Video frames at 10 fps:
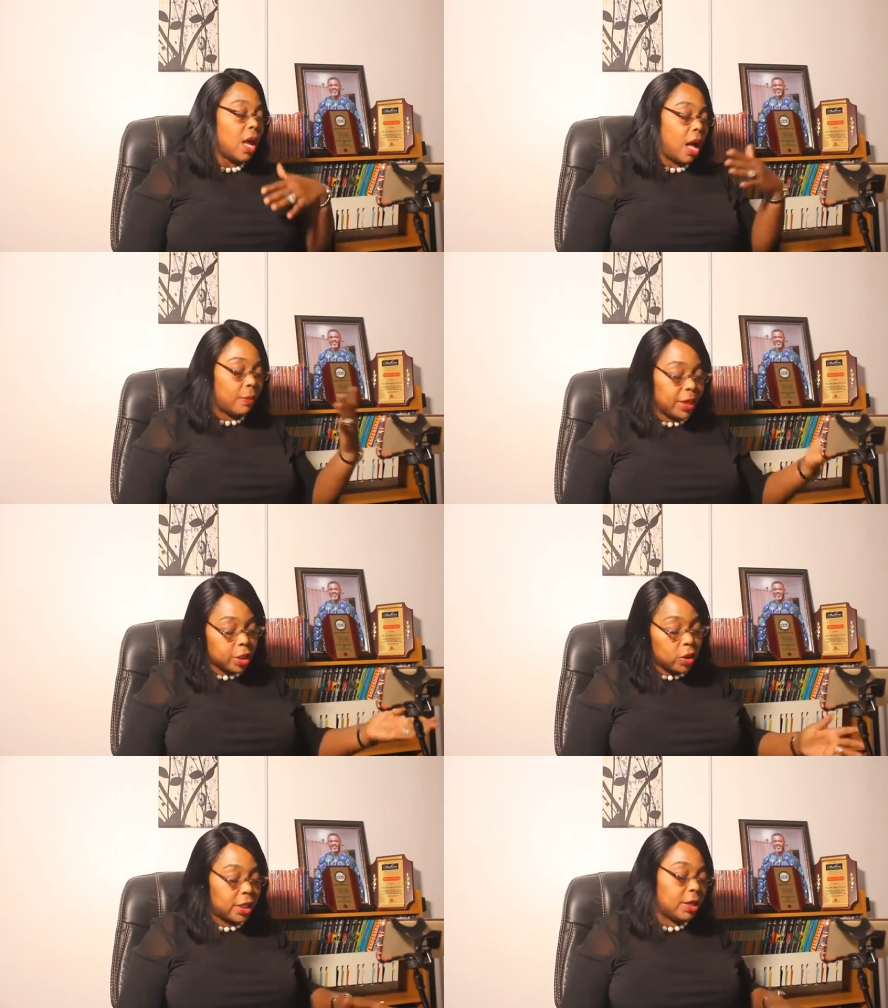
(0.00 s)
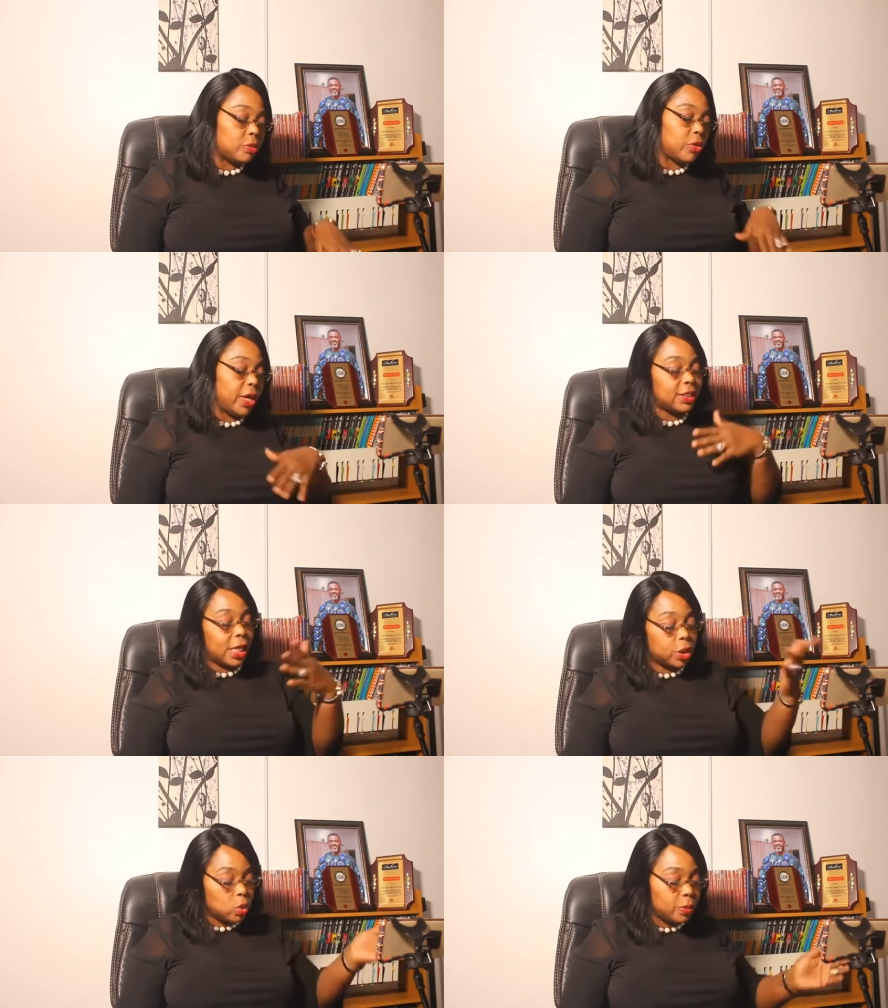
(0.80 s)
I'll make your name great
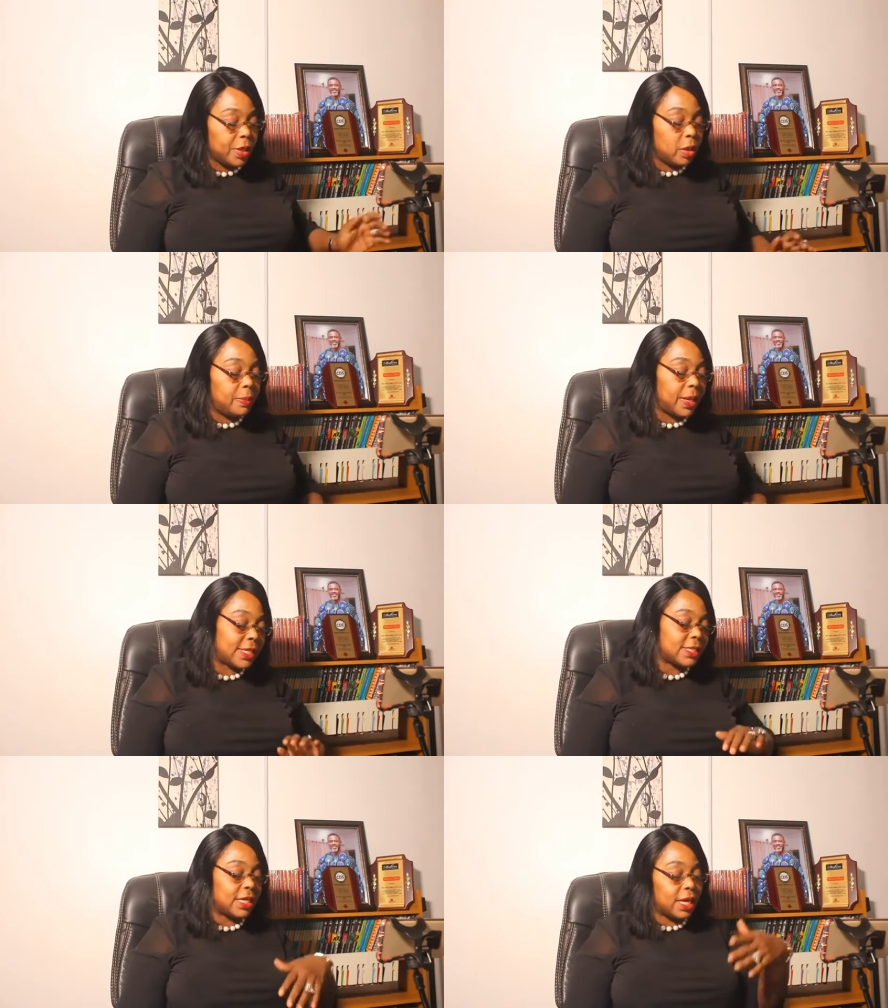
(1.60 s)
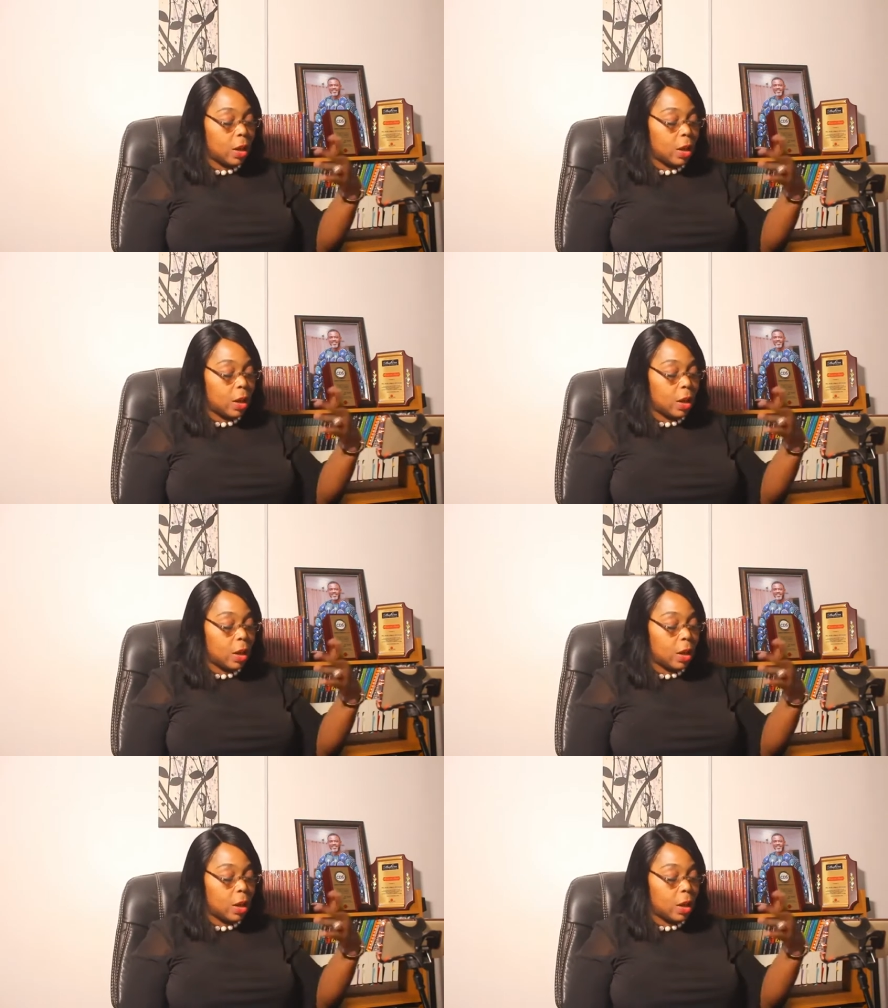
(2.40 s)
and you will be a blessing.